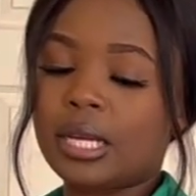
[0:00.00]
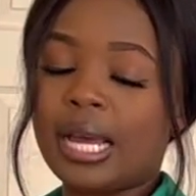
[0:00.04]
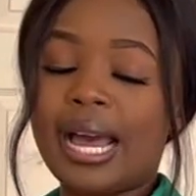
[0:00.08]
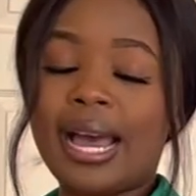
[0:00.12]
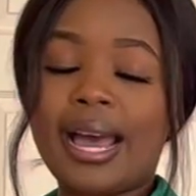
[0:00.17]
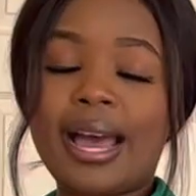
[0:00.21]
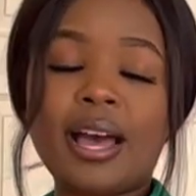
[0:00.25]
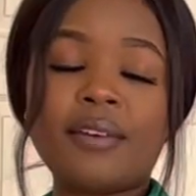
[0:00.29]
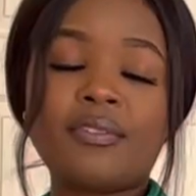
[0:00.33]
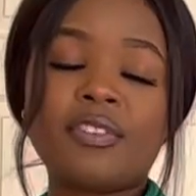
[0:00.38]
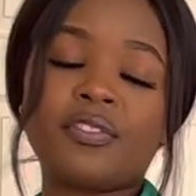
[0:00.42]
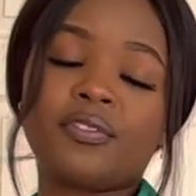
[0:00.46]

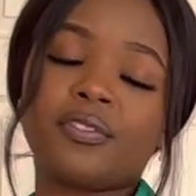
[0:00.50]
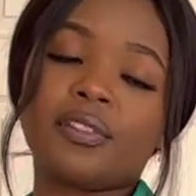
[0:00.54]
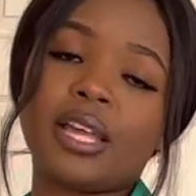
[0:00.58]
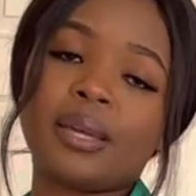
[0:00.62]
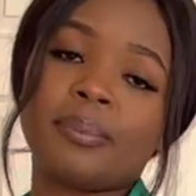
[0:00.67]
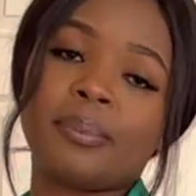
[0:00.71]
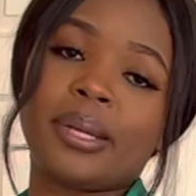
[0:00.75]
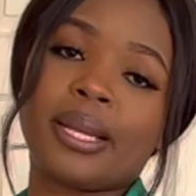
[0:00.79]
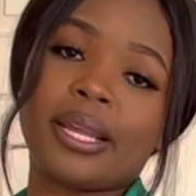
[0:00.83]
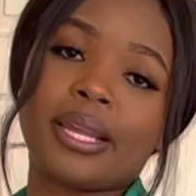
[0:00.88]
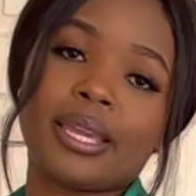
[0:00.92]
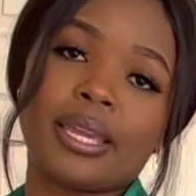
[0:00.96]
have a
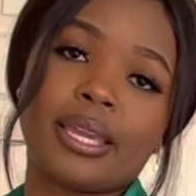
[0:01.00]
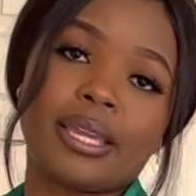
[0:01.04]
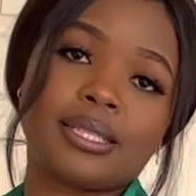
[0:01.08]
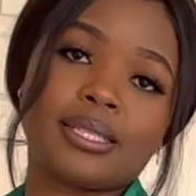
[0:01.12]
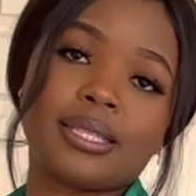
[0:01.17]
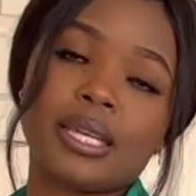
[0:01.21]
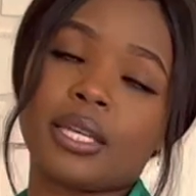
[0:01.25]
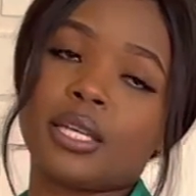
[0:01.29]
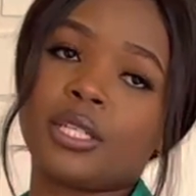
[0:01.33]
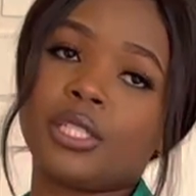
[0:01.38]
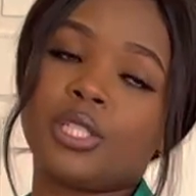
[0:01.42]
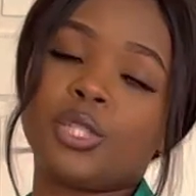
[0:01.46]
flight, but I guess
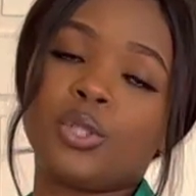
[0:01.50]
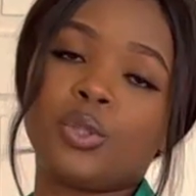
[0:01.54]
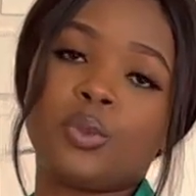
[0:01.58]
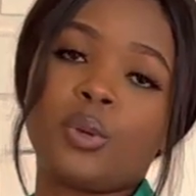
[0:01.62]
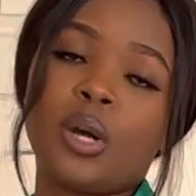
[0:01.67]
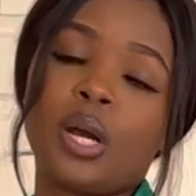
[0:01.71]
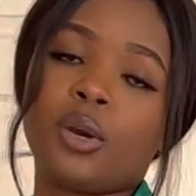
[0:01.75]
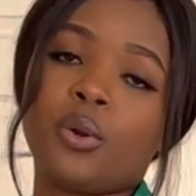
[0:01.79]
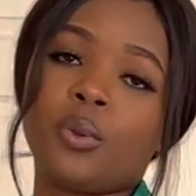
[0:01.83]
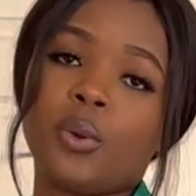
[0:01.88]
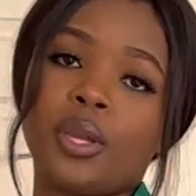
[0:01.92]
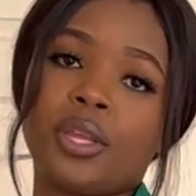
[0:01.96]
I could do
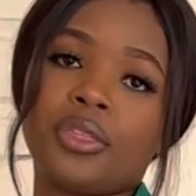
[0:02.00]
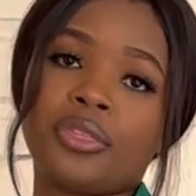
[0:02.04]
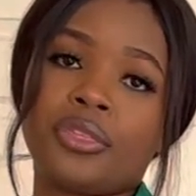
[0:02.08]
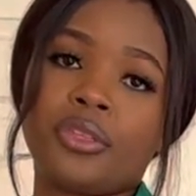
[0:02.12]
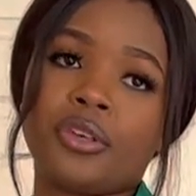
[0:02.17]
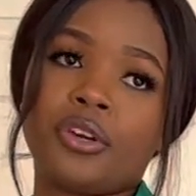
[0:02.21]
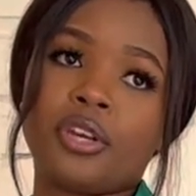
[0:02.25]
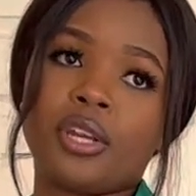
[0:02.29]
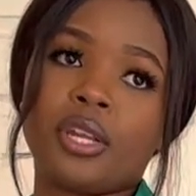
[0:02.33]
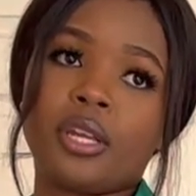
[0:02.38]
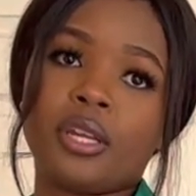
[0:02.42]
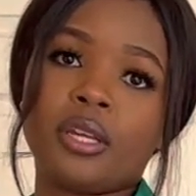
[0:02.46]
a quick
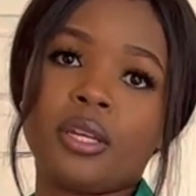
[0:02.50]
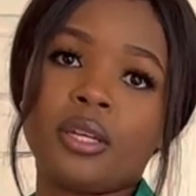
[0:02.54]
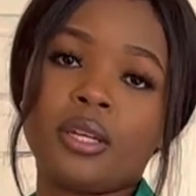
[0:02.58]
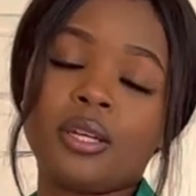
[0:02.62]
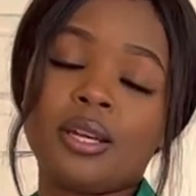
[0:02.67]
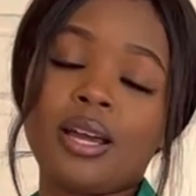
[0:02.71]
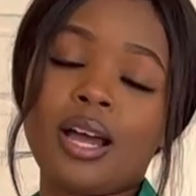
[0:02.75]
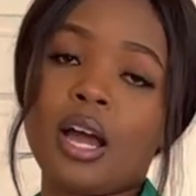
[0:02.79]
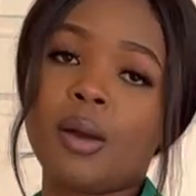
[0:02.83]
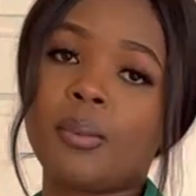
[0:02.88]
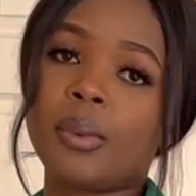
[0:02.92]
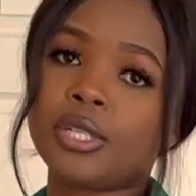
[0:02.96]
30.
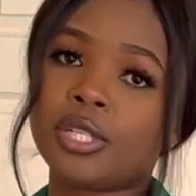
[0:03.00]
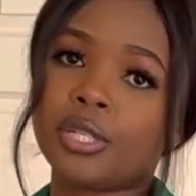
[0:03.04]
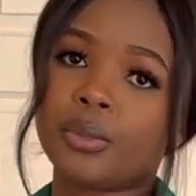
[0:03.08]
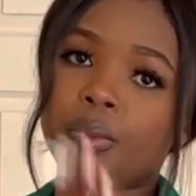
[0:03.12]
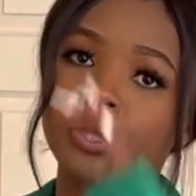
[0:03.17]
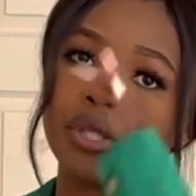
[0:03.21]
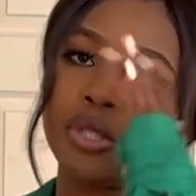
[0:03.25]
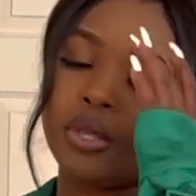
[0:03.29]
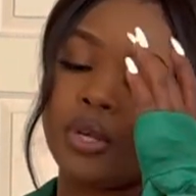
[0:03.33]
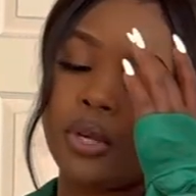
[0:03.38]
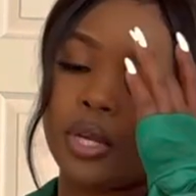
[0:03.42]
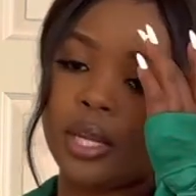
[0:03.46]
How much are
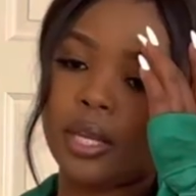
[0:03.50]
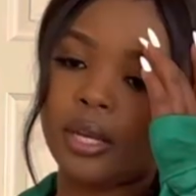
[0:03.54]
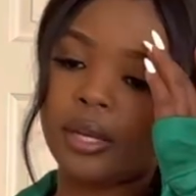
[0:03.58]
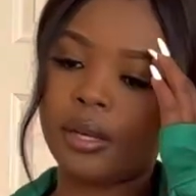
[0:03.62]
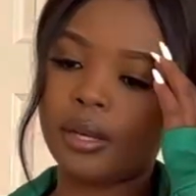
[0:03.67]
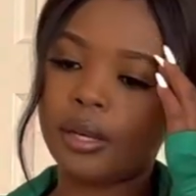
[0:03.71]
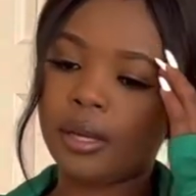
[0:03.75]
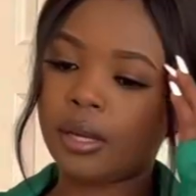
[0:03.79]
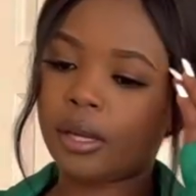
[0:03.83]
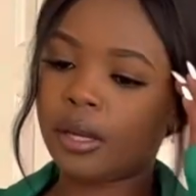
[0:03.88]
we talking?